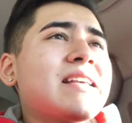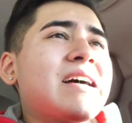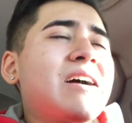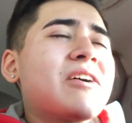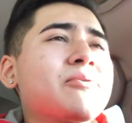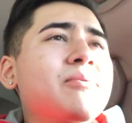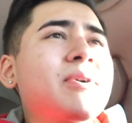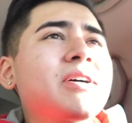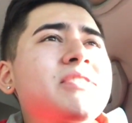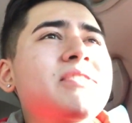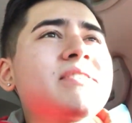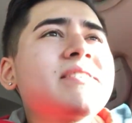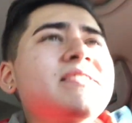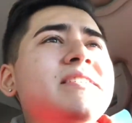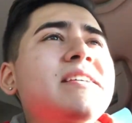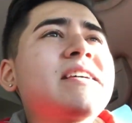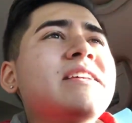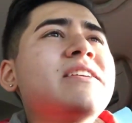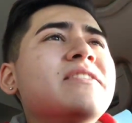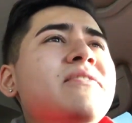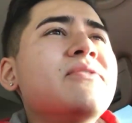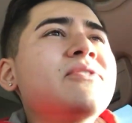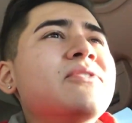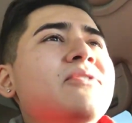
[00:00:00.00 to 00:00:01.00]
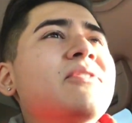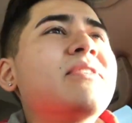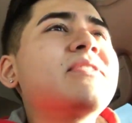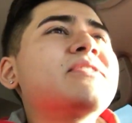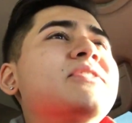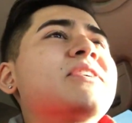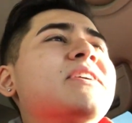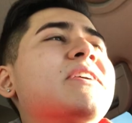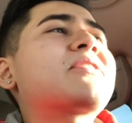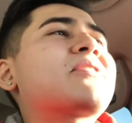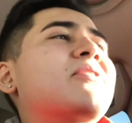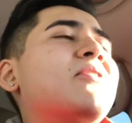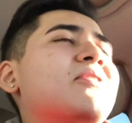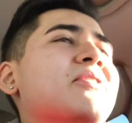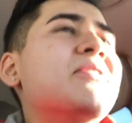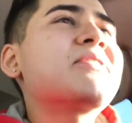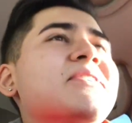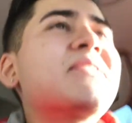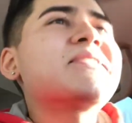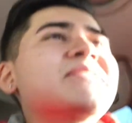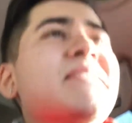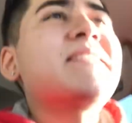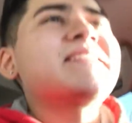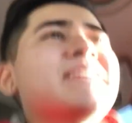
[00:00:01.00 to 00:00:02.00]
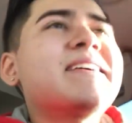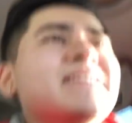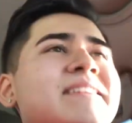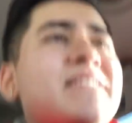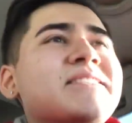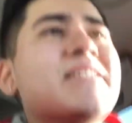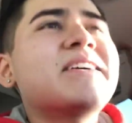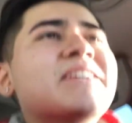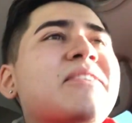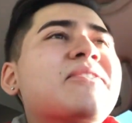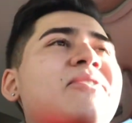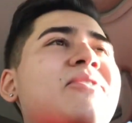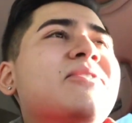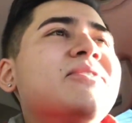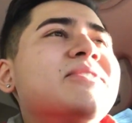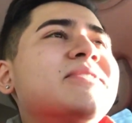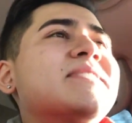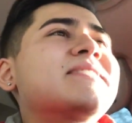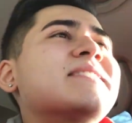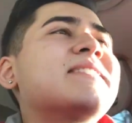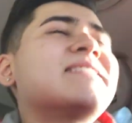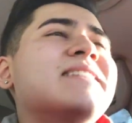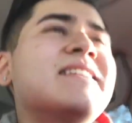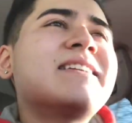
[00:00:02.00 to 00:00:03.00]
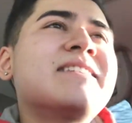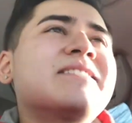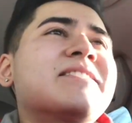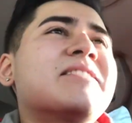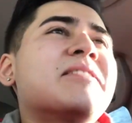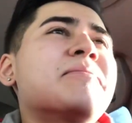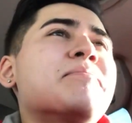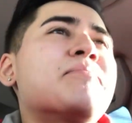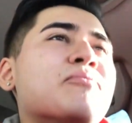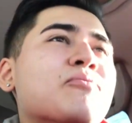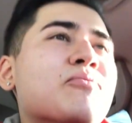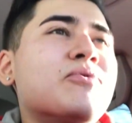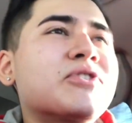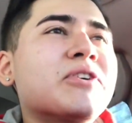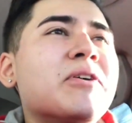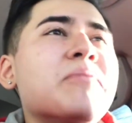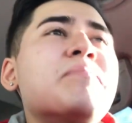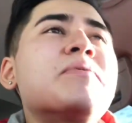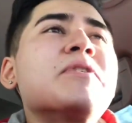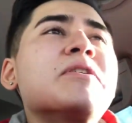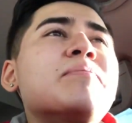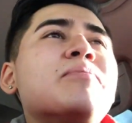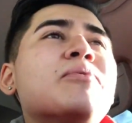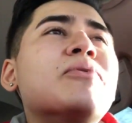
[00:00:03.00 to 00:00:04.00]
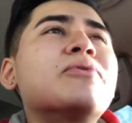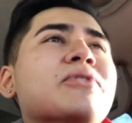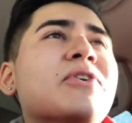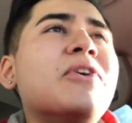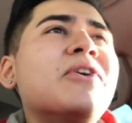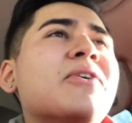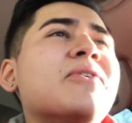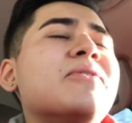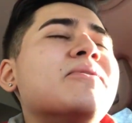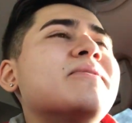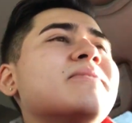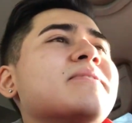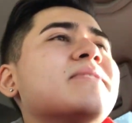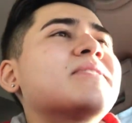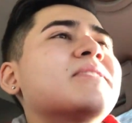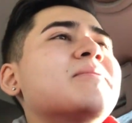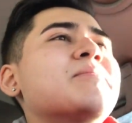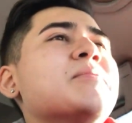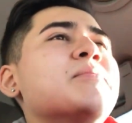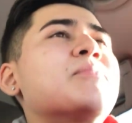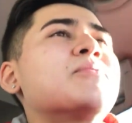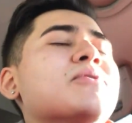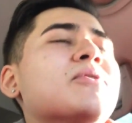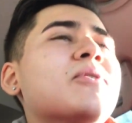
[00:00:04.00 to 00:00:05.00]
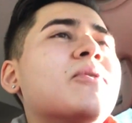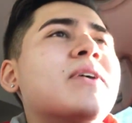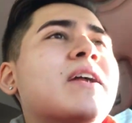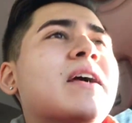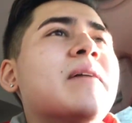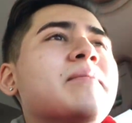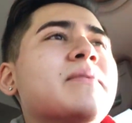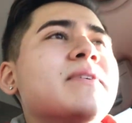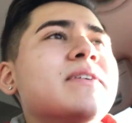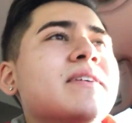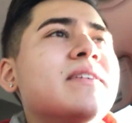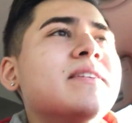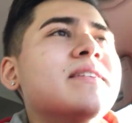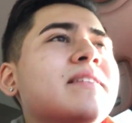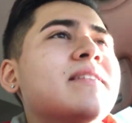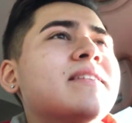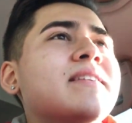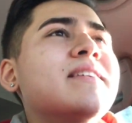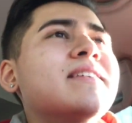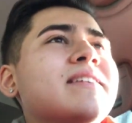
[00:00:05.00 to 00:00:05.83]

I was watching this interview on J. Cole the other day. J. Cole, some people know. Some people know what I mean.